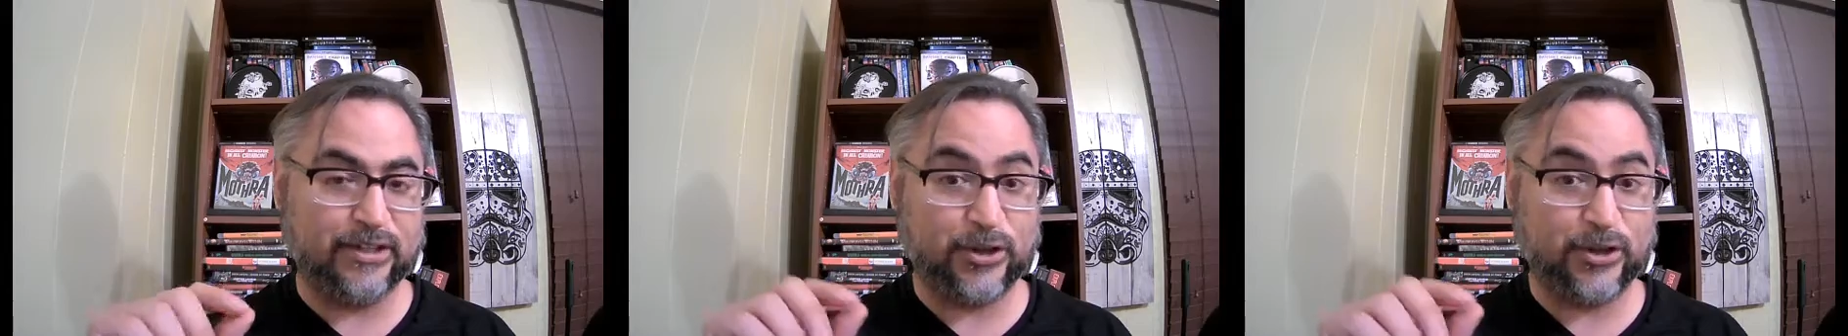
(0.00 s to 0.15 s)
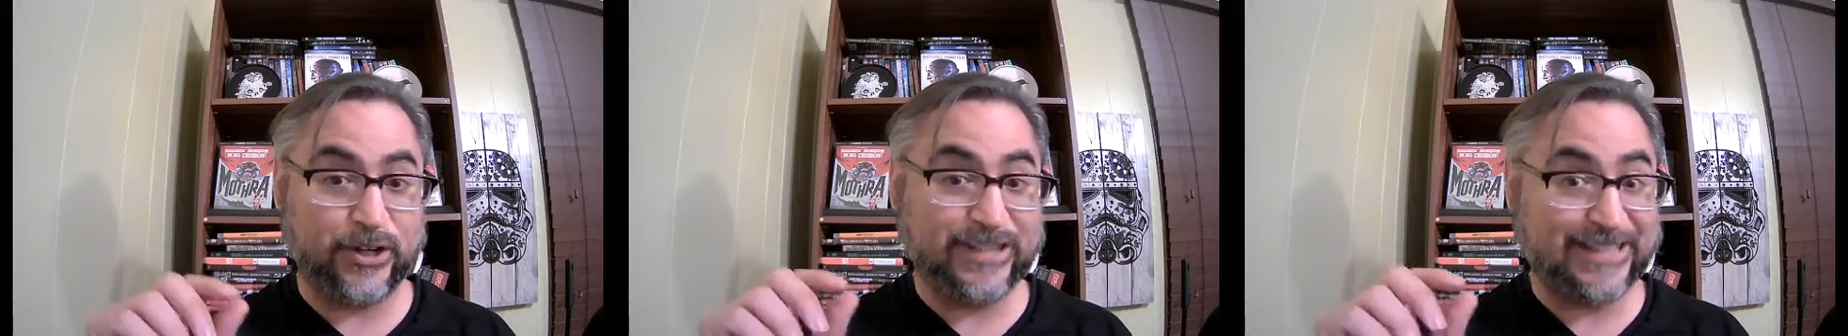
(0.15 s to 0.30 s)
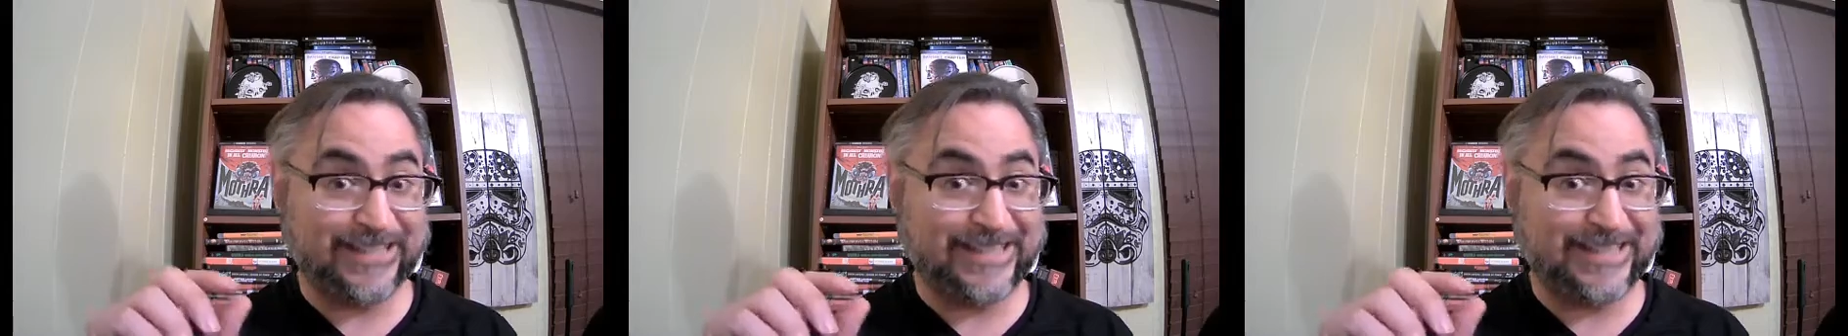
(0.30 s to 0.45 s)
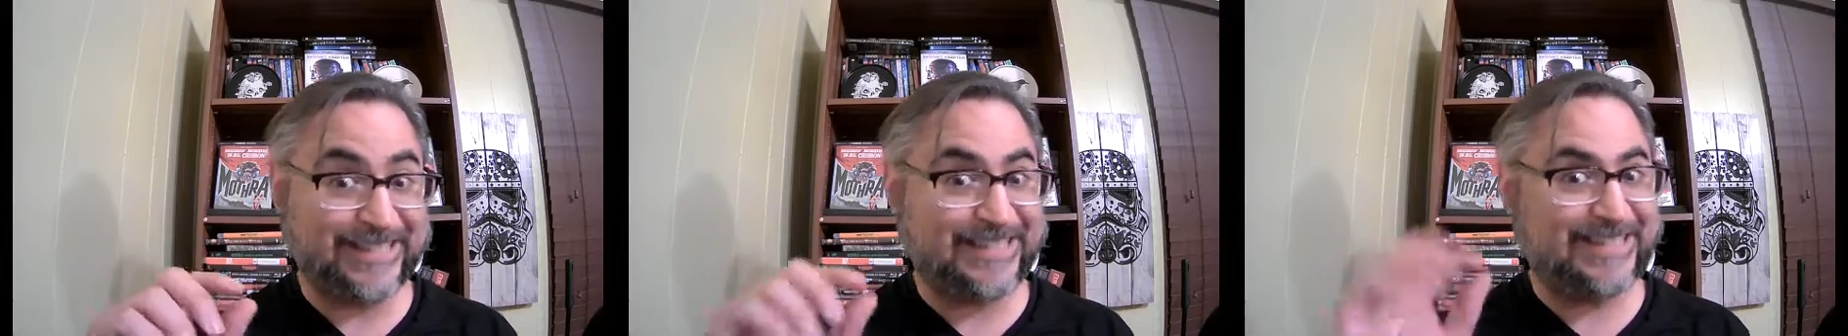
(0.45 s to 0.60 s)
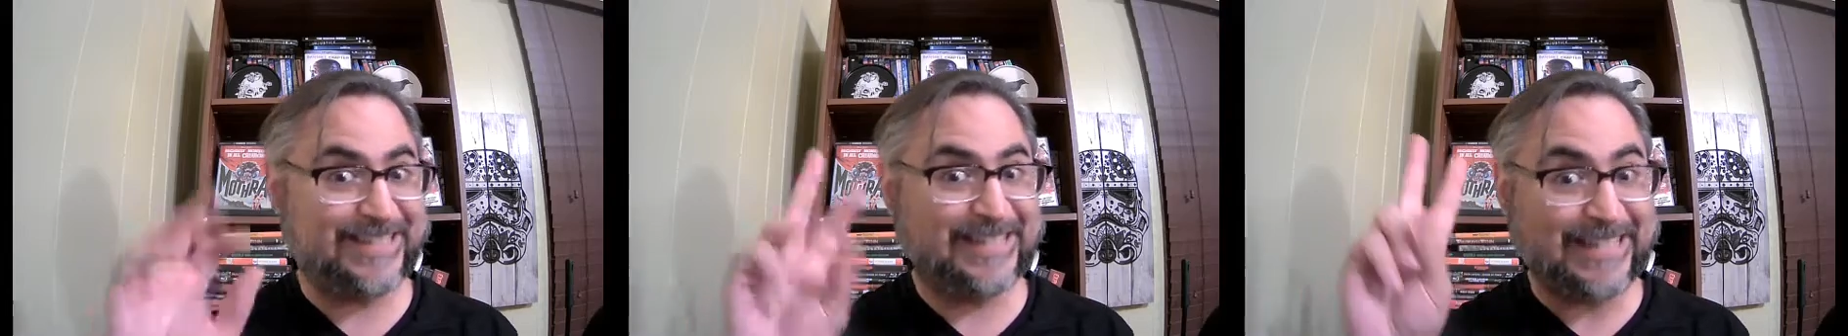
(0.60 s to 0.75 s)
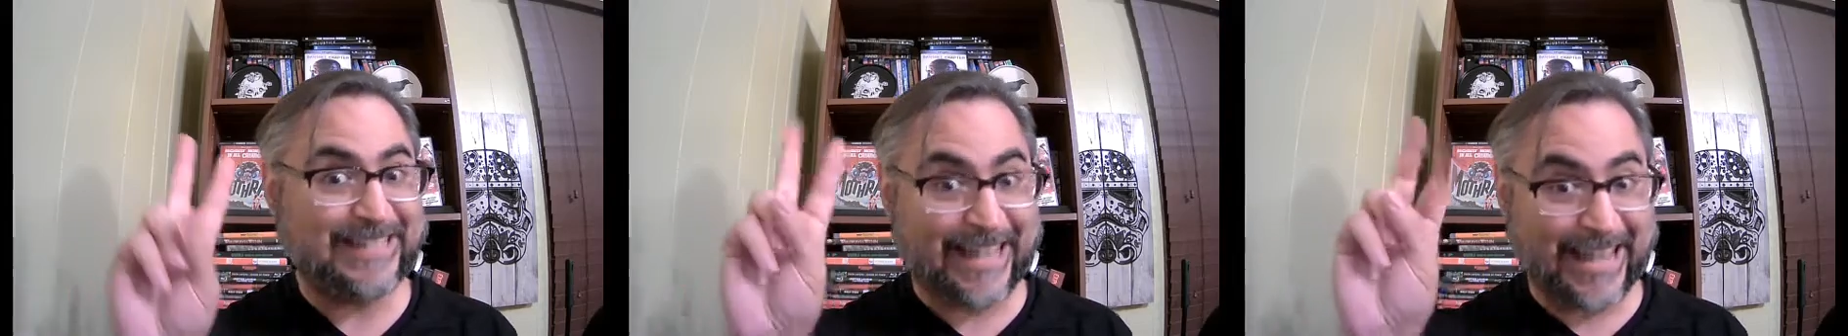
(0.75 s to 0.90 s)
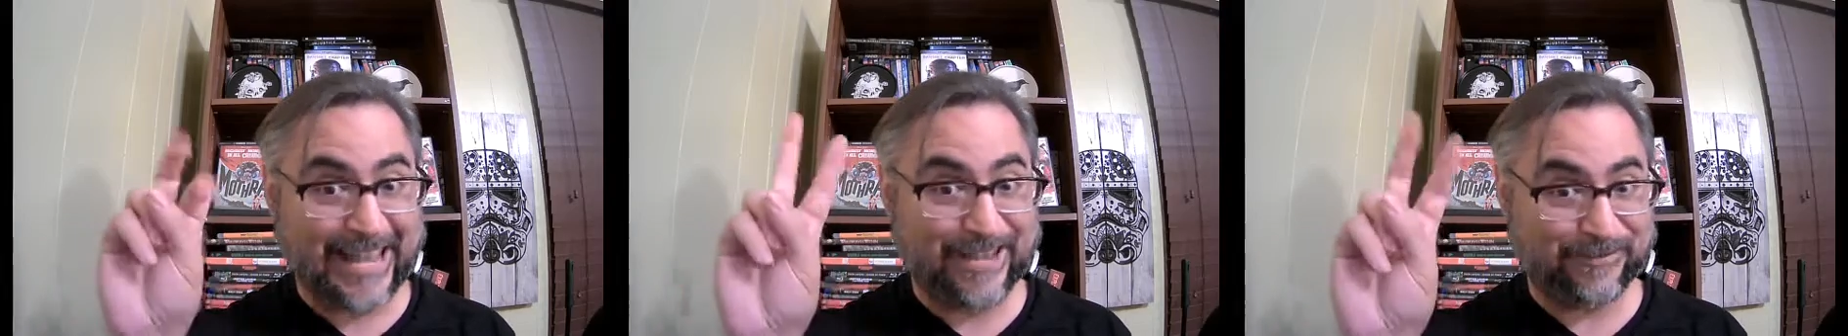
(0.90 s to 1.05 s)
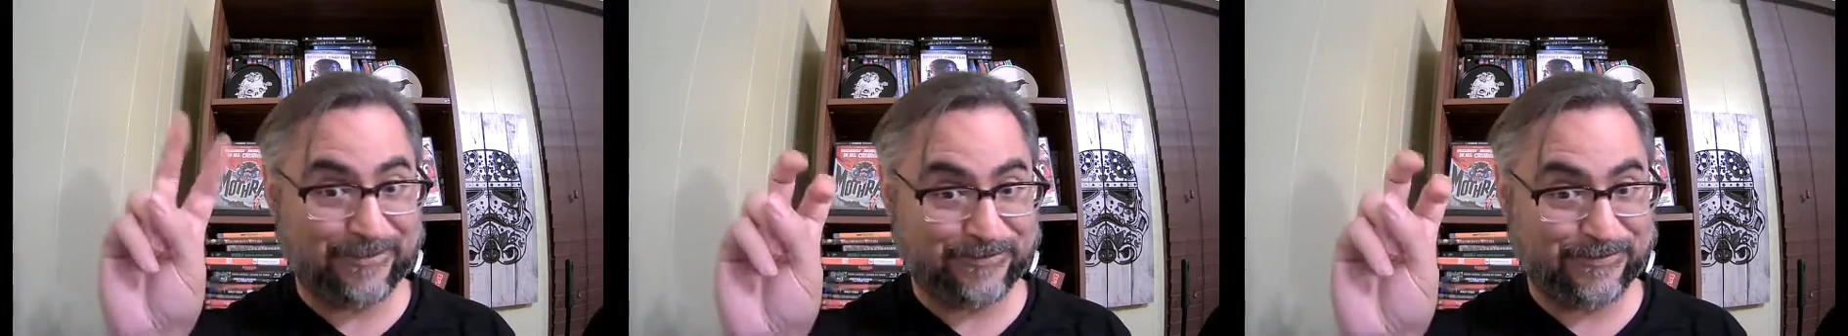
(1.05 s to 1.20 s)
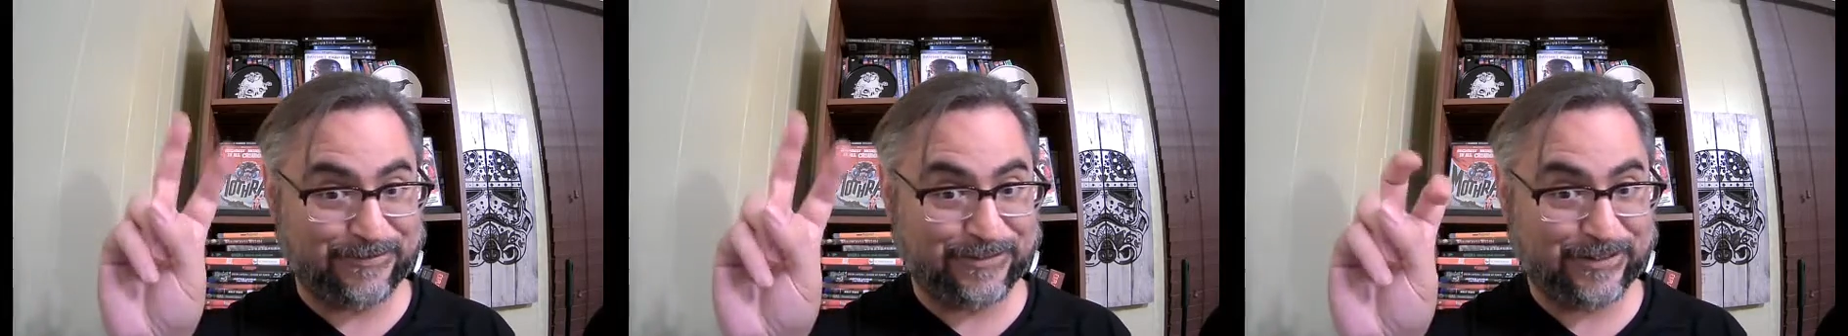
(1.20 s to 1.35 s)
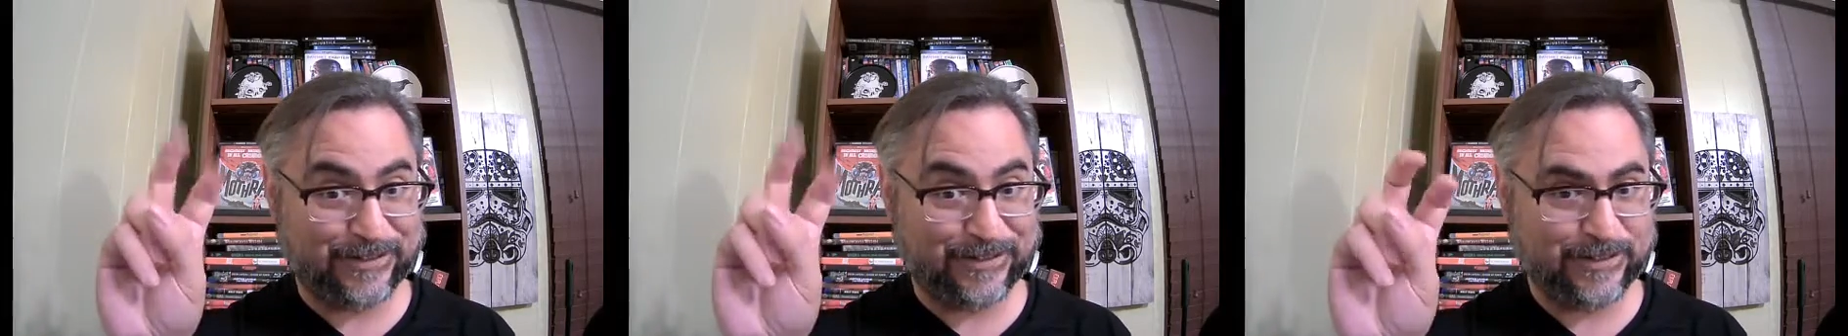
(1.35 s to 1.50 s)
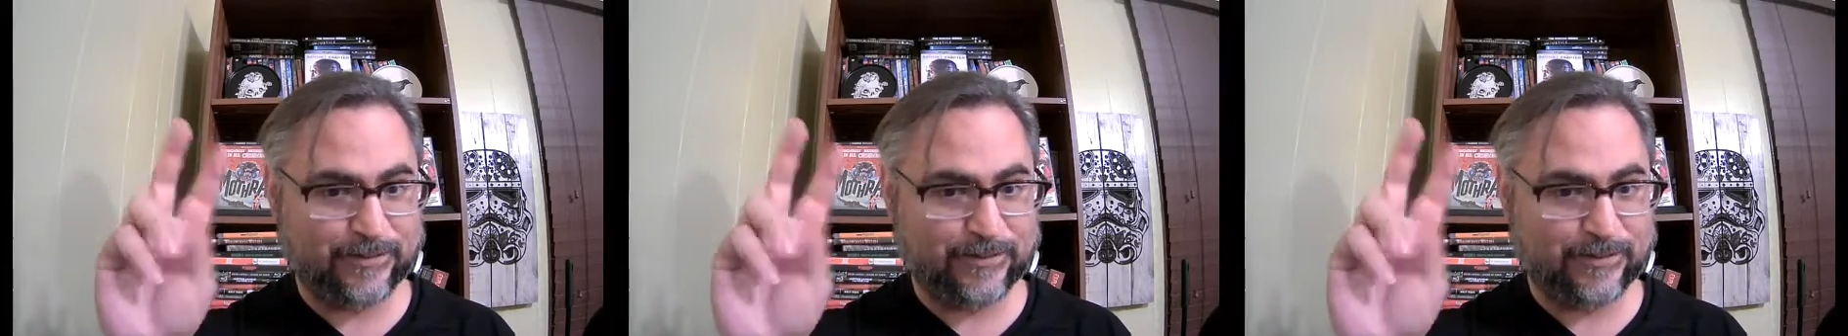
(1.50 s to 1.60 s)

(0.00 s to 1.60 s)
Or is it safe